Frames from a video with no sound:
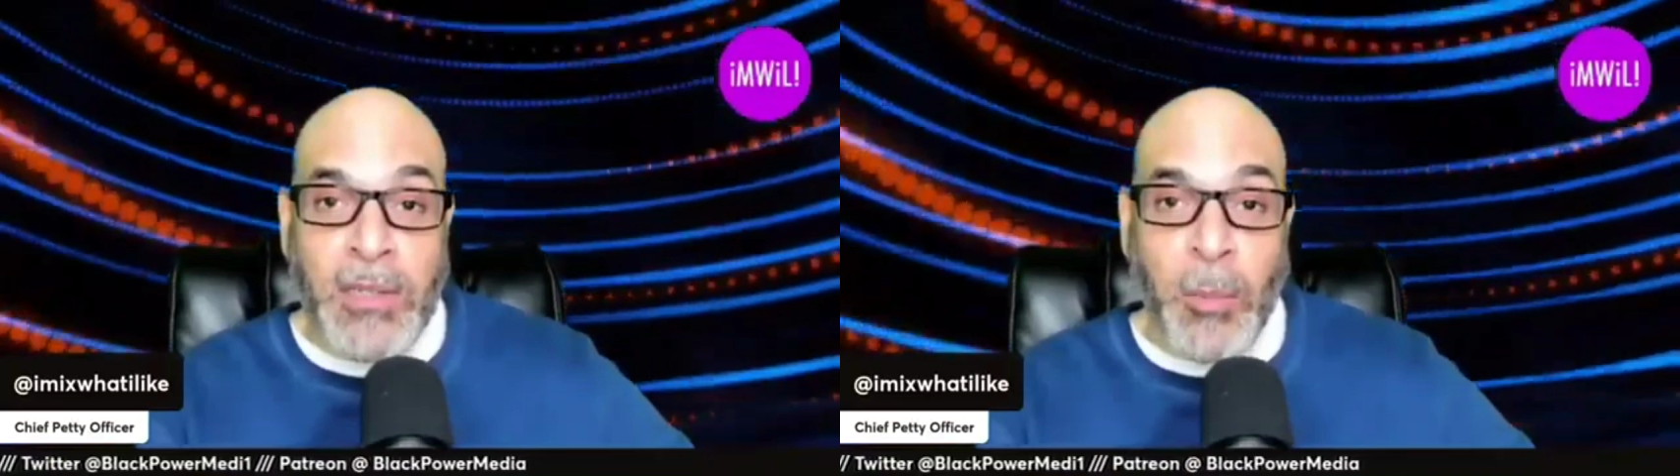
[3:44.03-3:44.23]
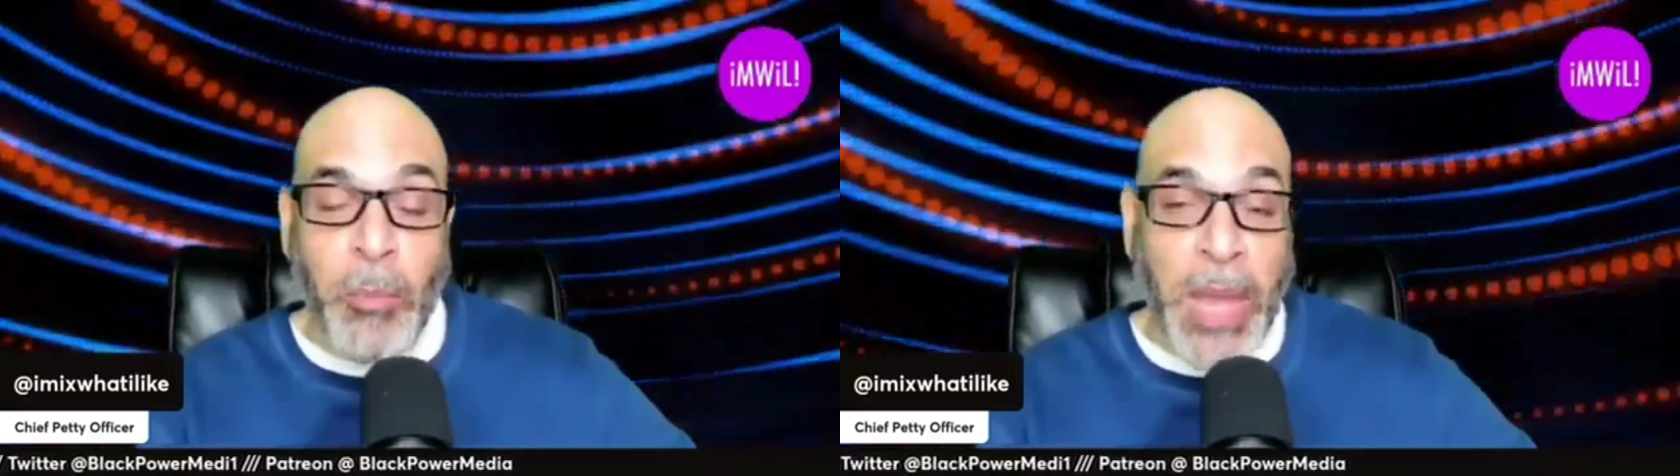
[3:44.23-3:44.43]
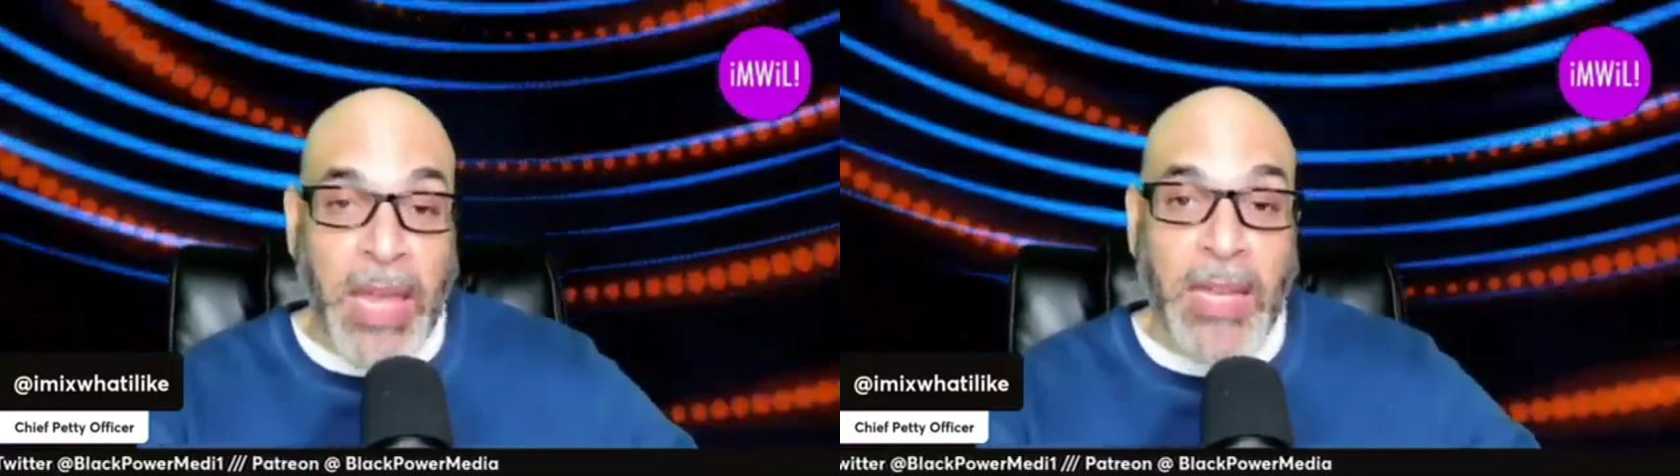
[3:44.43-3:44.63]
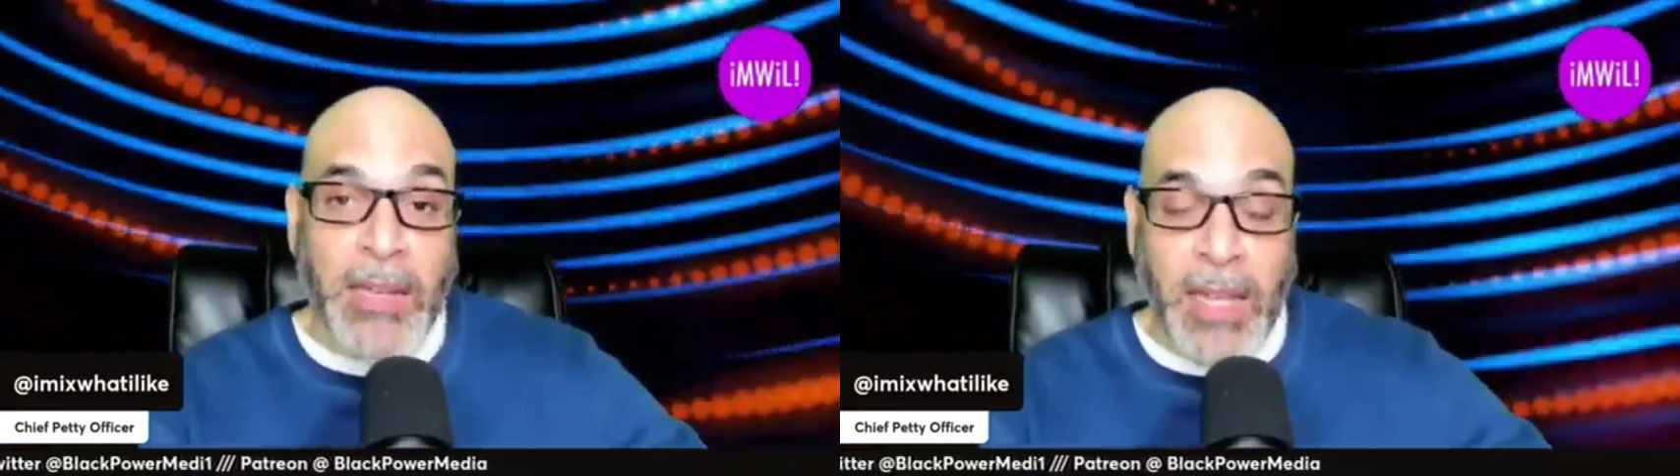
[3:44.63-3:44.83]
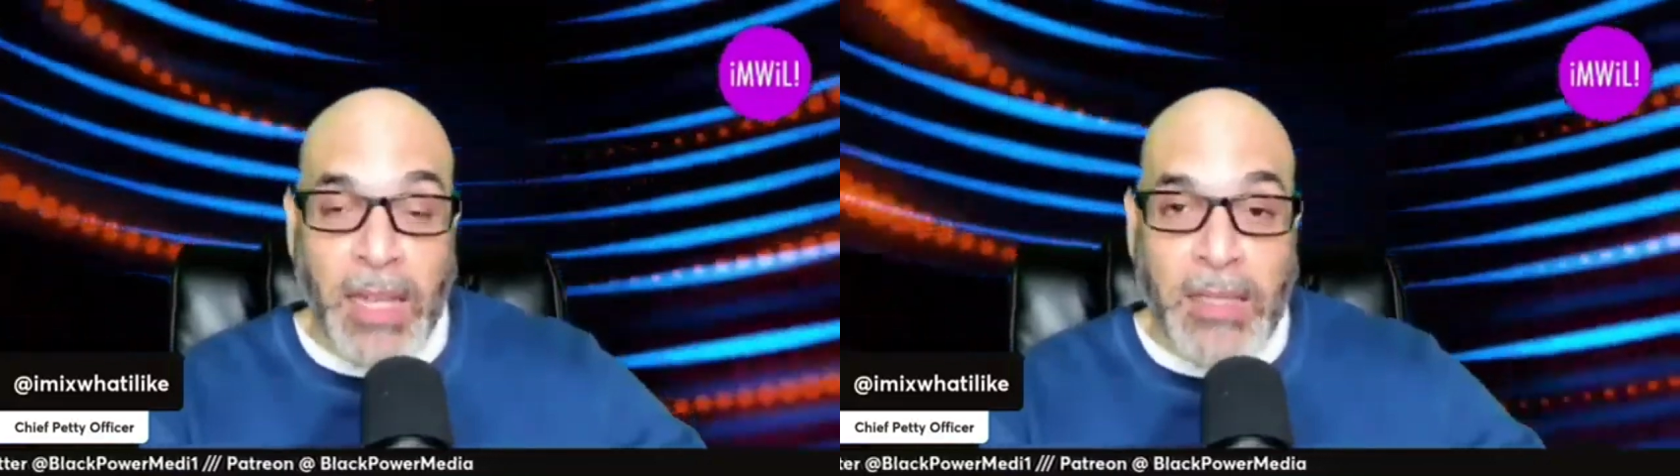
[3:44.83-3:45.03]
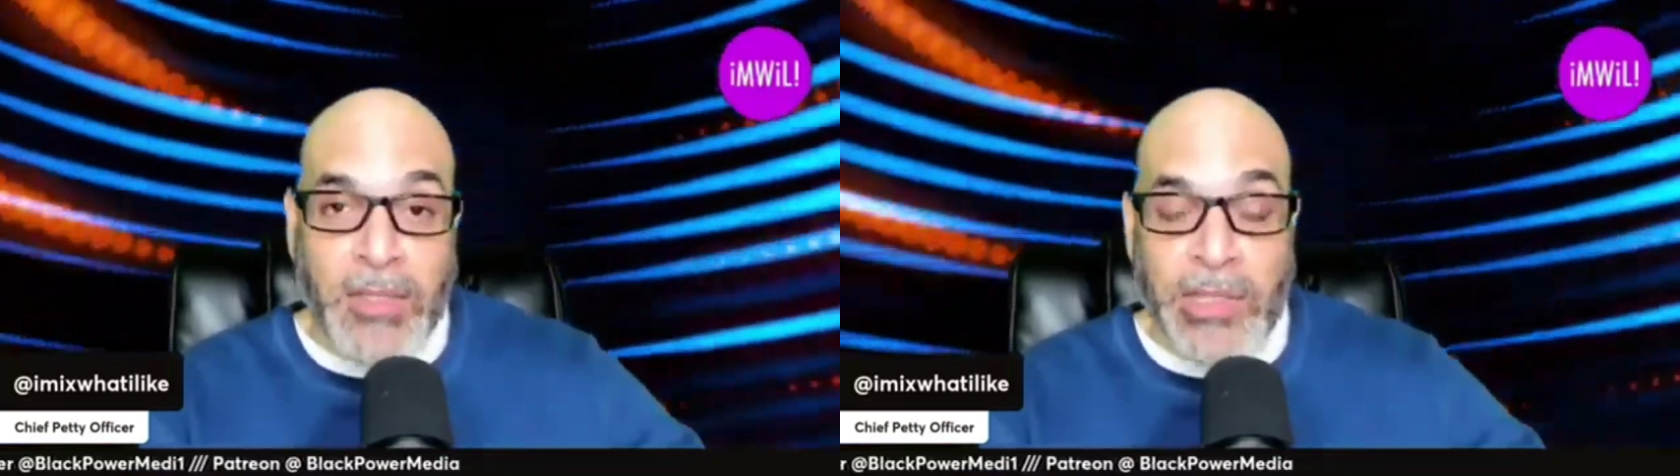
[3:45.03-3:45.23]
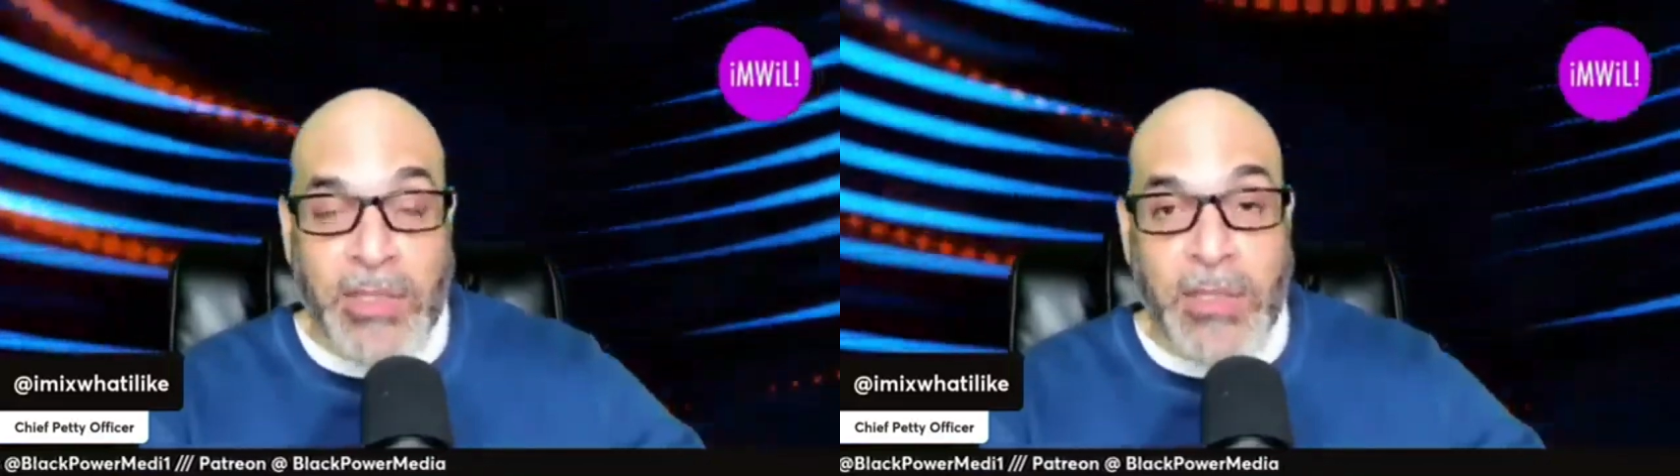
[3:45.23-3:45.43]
band-aids and